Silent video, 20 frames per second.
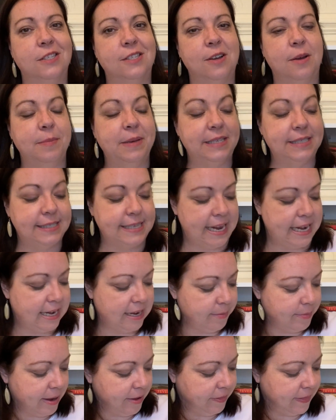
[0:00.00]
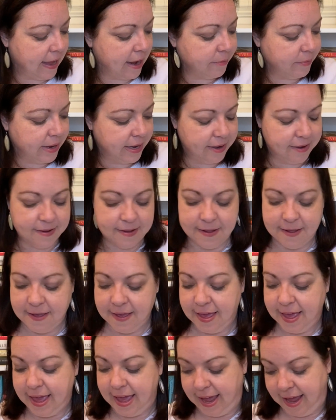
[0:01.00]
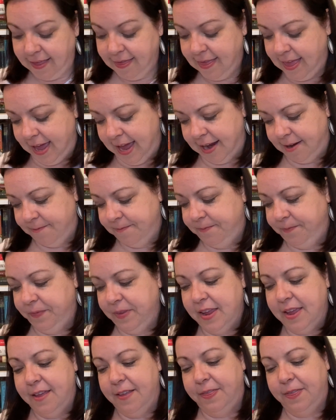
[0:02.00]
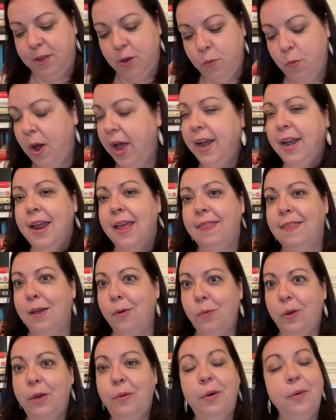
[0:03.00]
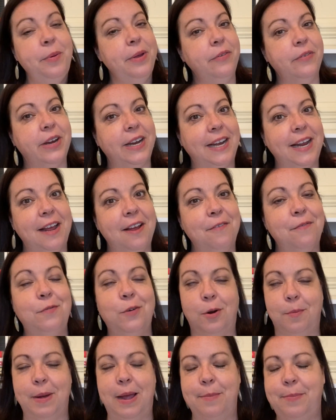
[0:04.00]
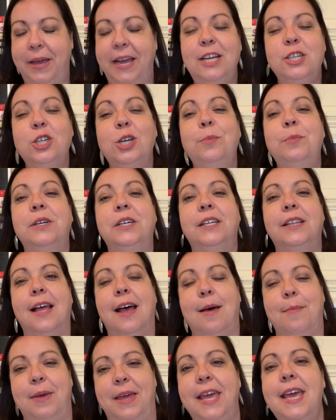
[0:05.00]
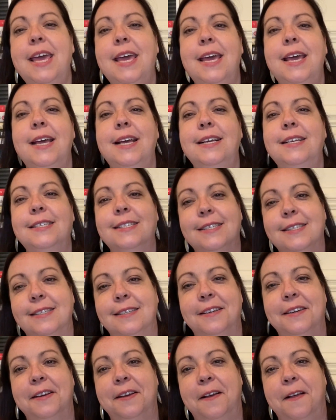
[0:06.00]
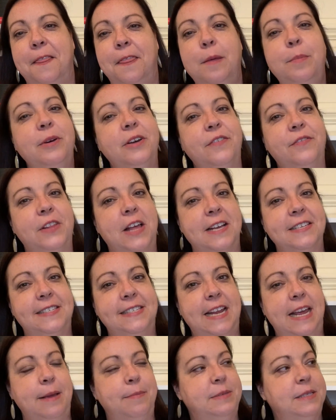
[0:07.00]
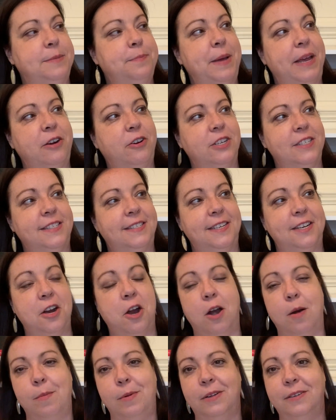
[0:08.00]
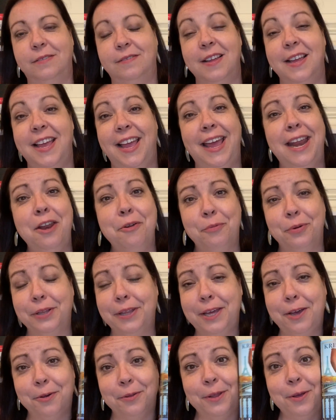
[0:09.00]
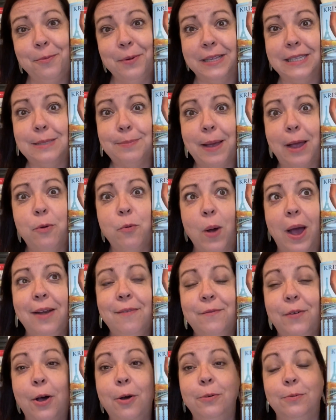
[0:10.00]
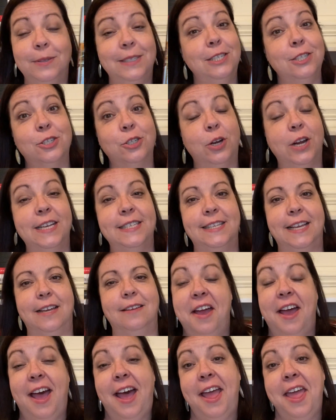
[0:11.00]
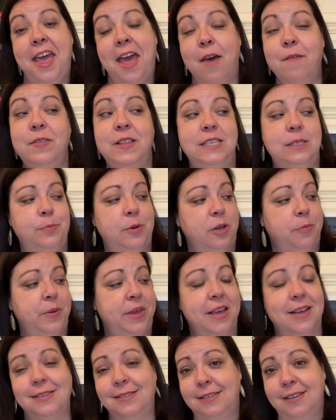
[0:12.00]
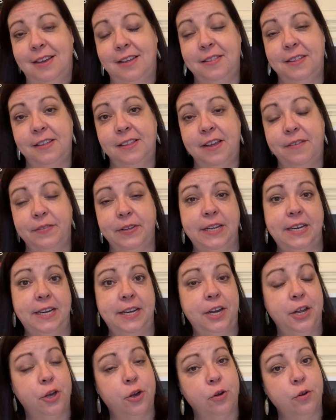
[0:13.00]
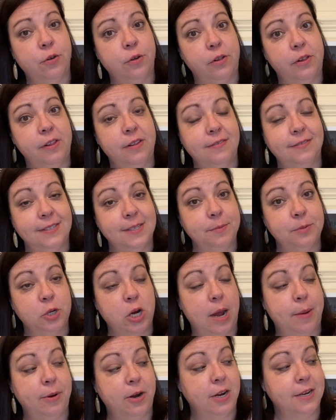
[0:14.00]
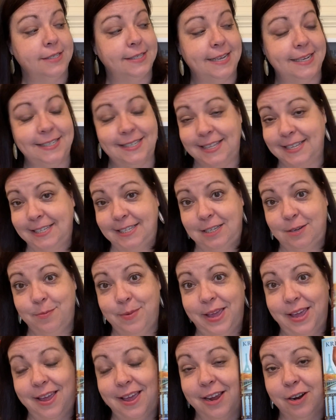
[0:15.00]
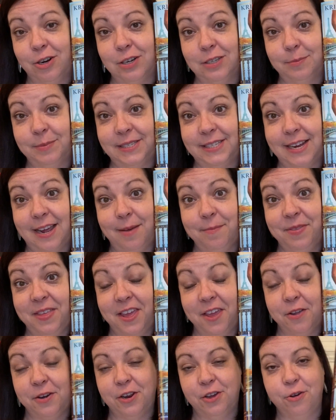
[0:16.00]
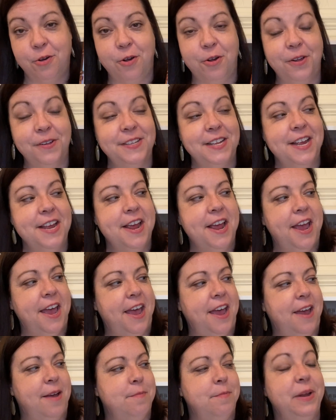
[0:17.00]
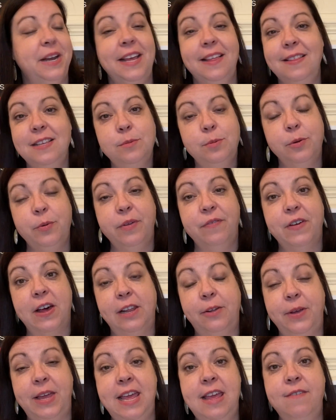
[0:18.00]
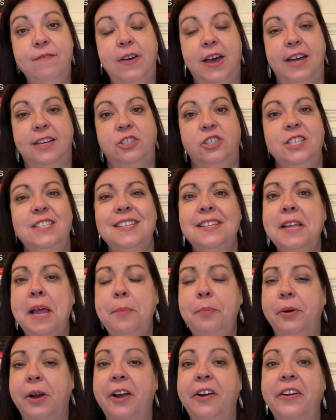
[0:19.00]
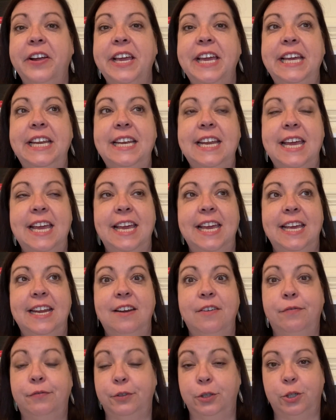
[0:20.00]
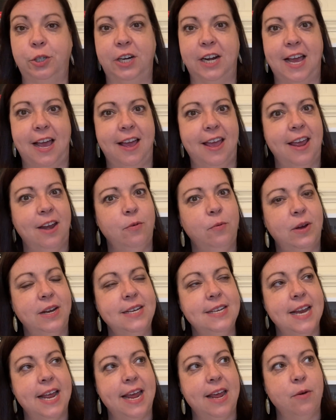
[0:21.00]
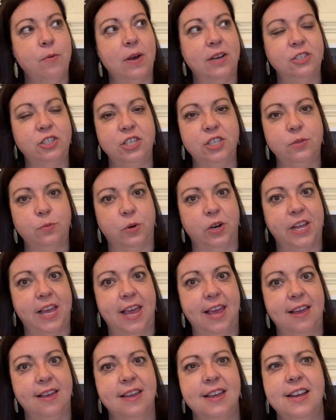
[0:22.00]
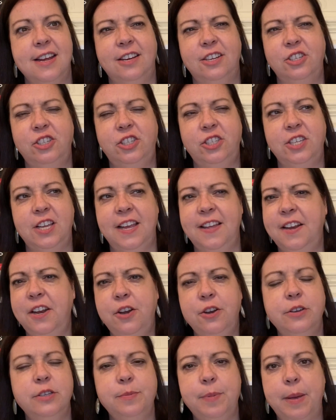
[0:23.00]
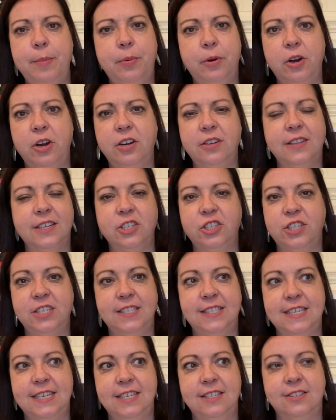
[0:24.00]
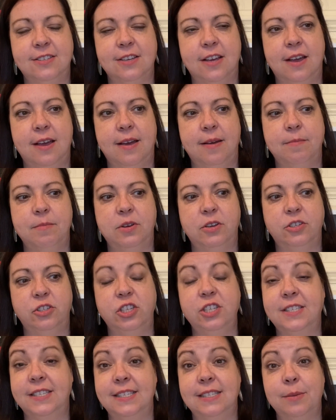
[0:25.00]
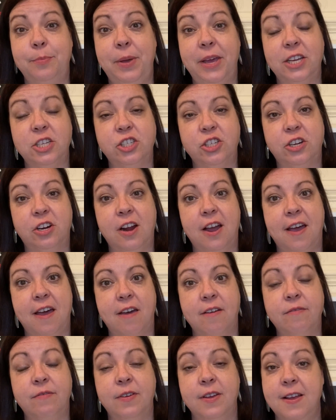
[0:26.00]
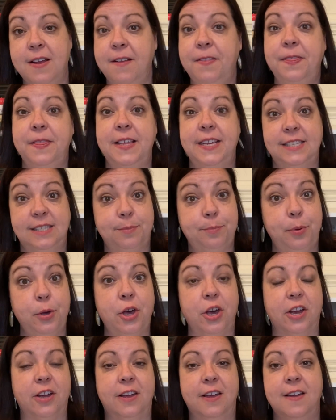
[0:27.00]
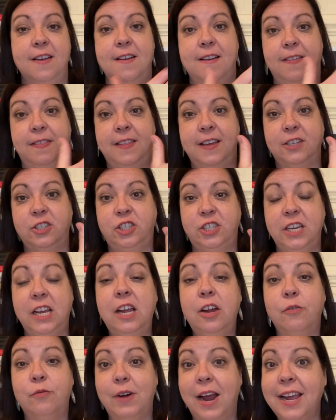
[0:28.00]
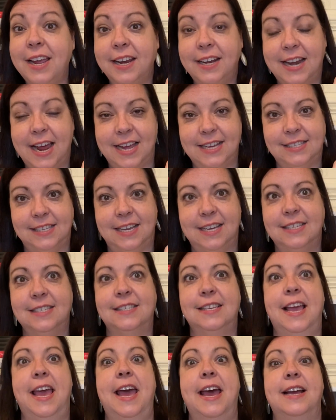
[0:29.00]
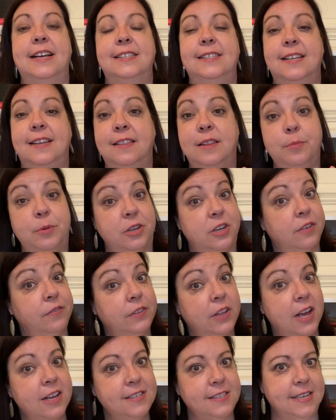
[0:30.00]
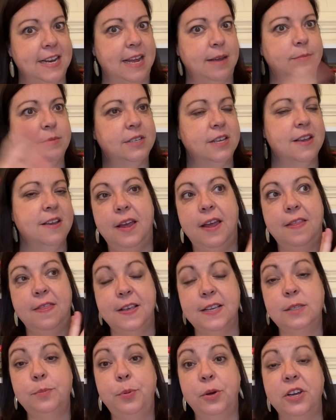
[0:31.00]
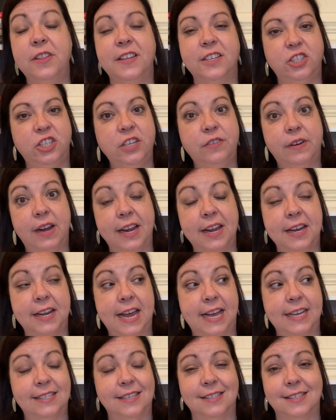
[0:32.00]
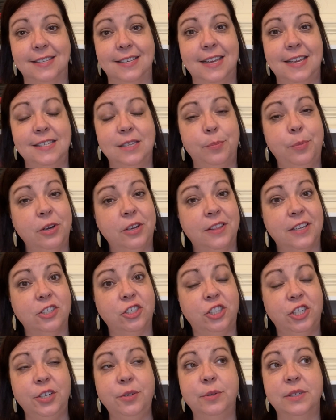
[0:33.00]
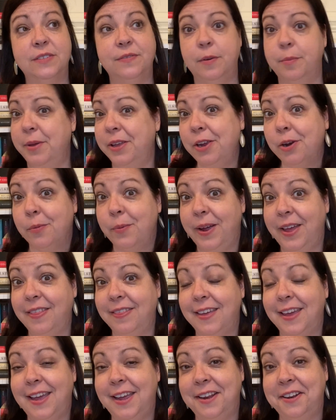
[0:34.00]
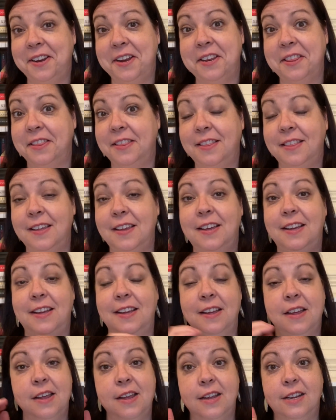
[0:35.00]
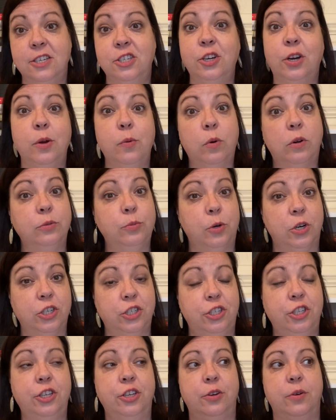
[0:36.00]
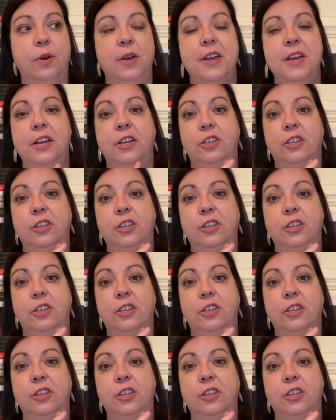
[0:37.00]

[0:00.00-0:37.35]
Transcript: So I'm excited about that one. And then the one that we will be reading for my patron book club is The Book of Lost Names by Kristen Harmel. And it really only wins by one vote, which is crazy. I have this book because the lovely Nicole subscriber sent this to me at Christmas time. Thank you, Nicole. But in this book, we follow Eva. She's a librarian in Florida. And one day while she's working, in a newspaper that she sees a picture of this book that she recognizes as The Book of Lost Names. This book that she recognizes is a book that she was familiar with during World War II.